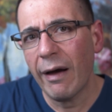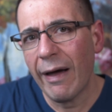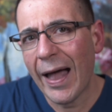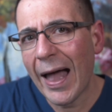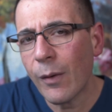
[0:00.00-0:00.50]

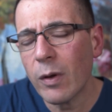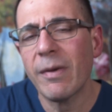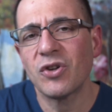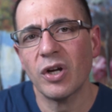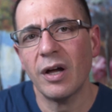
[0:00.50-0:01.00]
how we
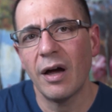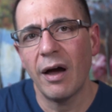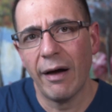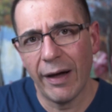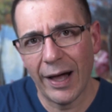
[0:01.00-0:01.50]
measure
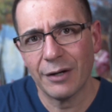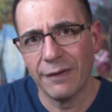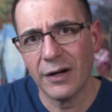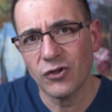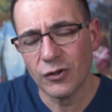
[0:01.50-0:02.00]
heart
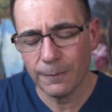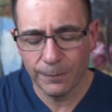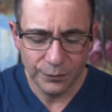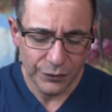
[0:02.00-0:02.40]
function.